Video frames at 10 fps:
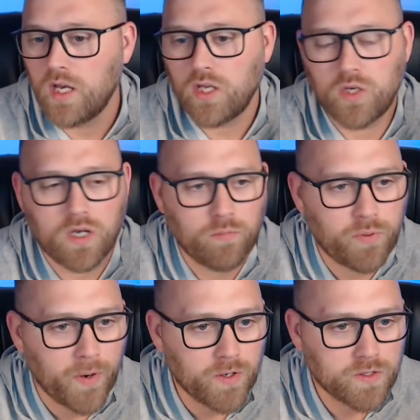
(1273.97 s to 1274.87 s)
You can
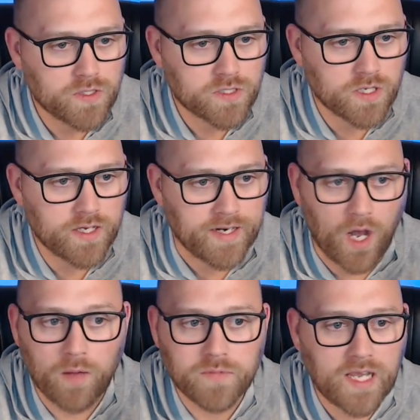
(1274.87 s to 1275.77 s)
post an
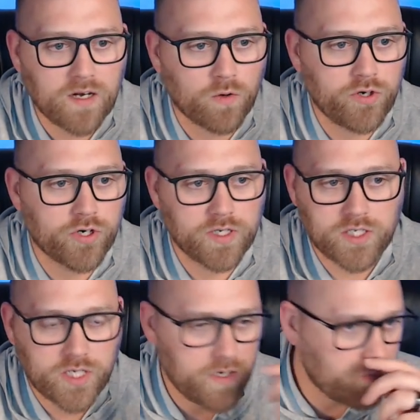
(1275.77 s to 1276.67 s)
update on your
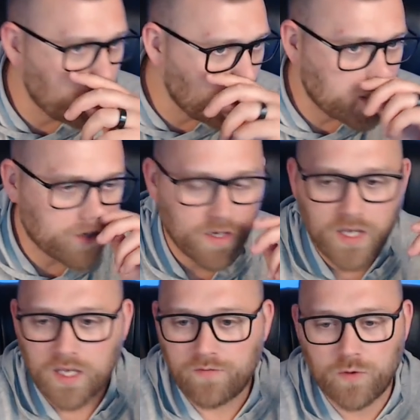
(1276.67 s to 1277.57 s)
achievement.
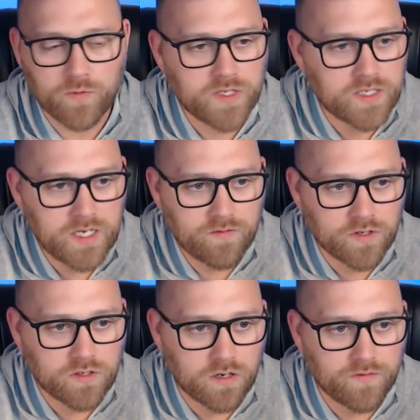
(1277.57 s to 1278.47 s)
If you received a
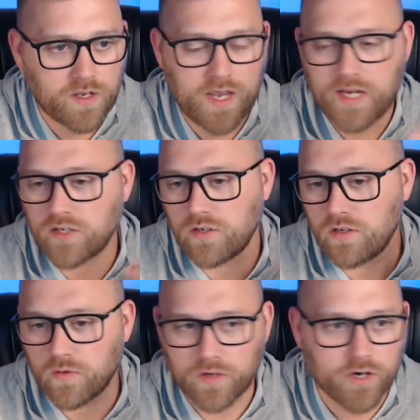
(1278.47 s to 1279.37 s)
certification
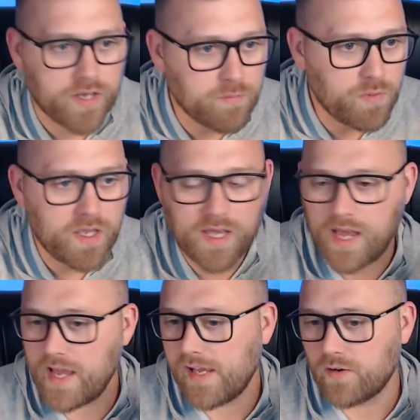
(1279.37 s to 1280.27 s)
or your
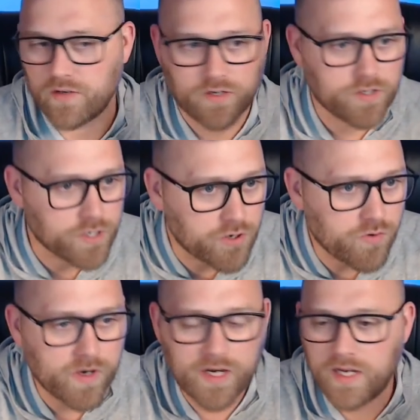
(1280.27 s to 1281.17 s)
MBA or your
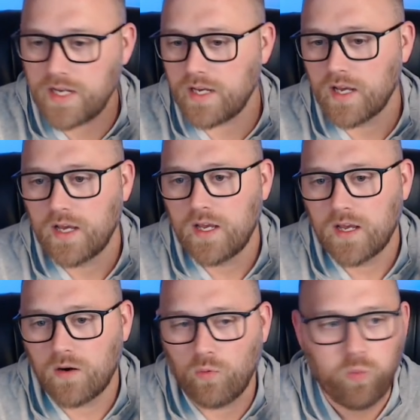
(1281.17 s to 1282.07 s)
degree
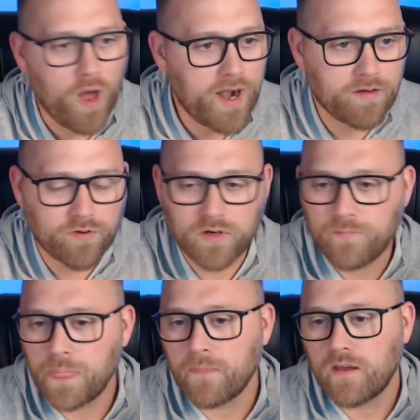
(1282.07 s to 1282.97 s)
or whatever,
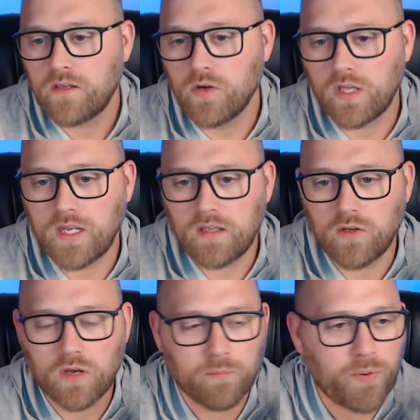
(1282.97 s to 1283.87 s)
you
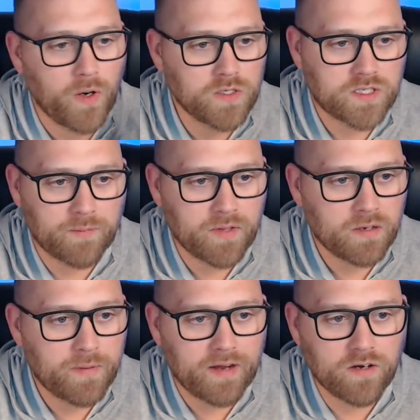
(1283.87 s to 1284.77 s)
can post something
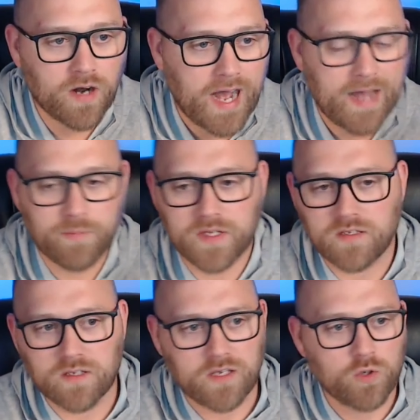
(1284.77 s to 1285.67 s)
about your hobbies.
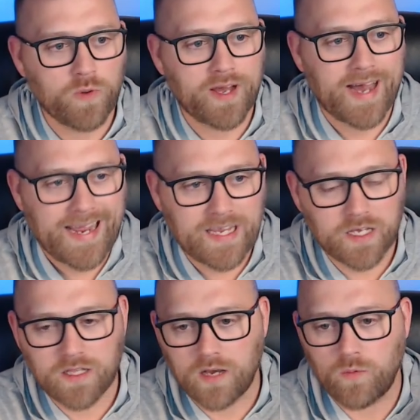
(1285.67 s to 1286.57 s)
Like you went hiking
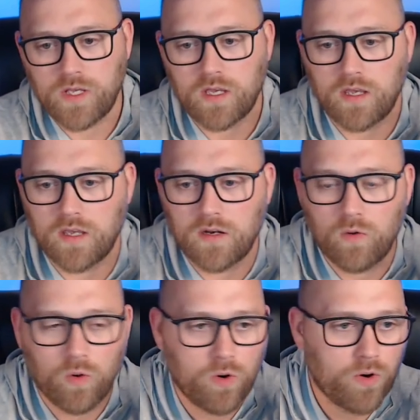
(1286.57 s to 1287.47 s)
that weekend,
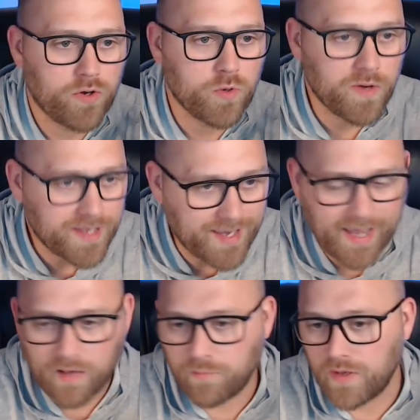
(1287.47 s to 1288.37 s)
or you went
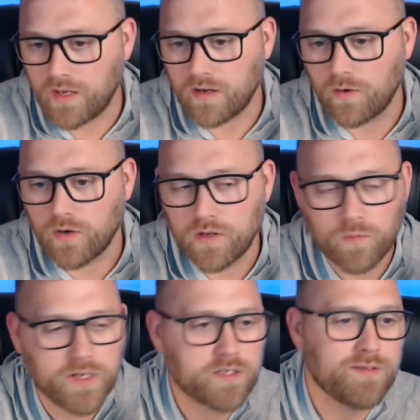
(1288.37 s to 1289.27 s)
camping, or you
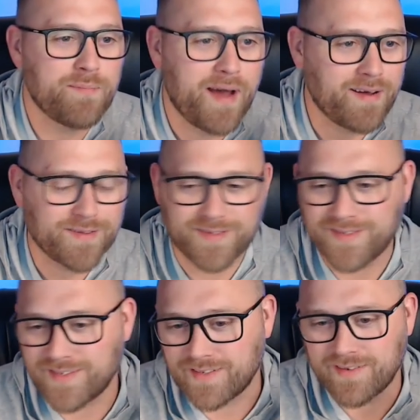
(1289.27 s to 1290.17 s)
went to the
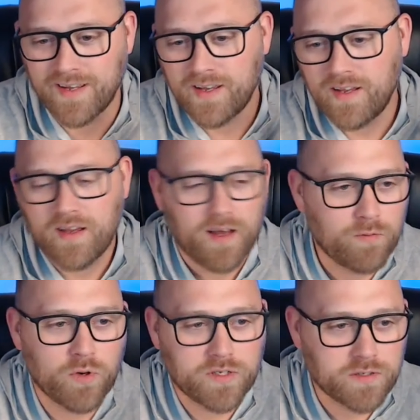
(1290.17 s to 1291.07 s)
mountains. And I'm
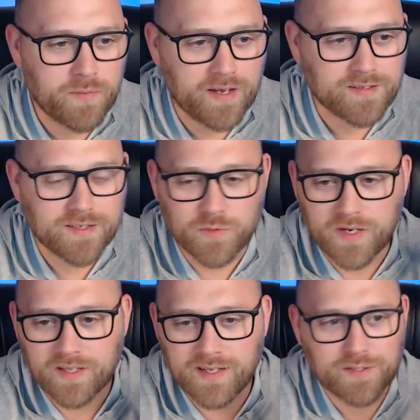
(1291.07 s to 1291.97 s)
going to the mountains this
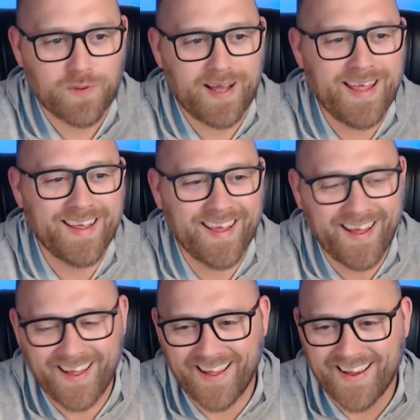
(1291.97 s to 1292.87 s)
weekend. That's why
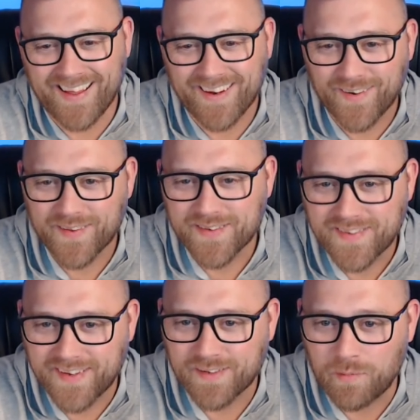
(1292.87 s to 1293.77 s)
I got all those
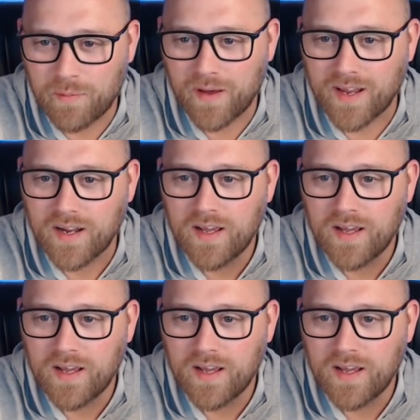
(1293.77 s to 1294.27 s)
things on my mind.